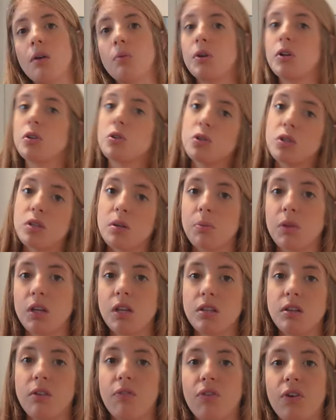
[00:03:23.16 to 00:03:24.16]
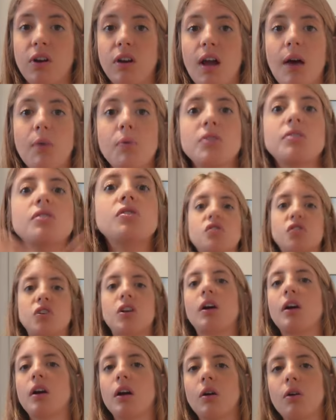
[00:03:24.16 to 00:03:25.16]
I want to do something different. I wasn't
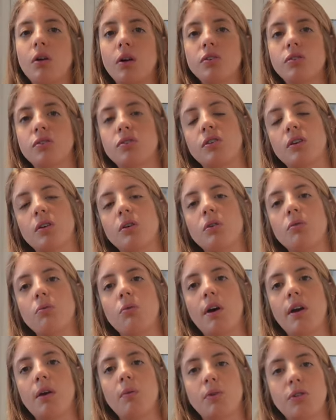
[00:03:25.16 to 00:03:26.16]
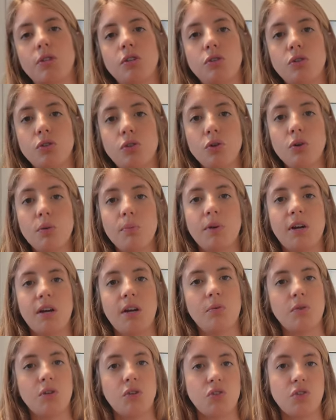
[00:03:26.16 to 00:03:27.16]
sure still what I wanted to do, but
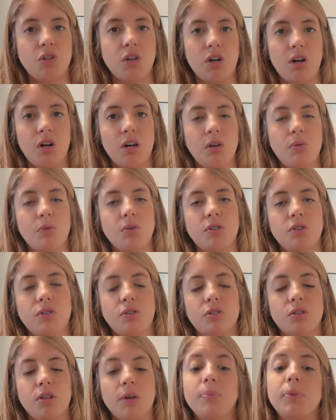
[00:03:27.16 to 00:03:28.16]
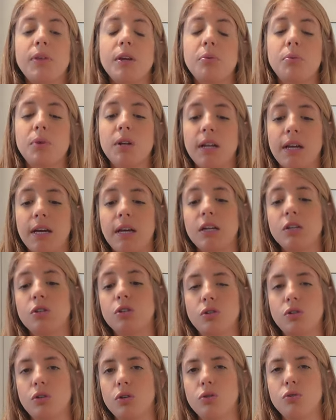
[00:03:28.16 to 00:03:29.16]
I was sure it was something
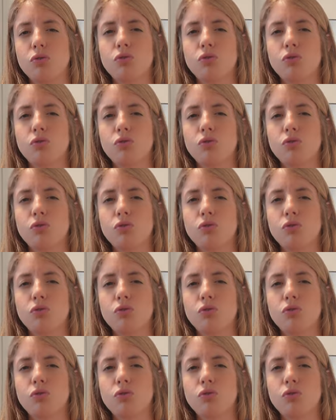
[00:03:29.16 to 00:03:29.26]
related to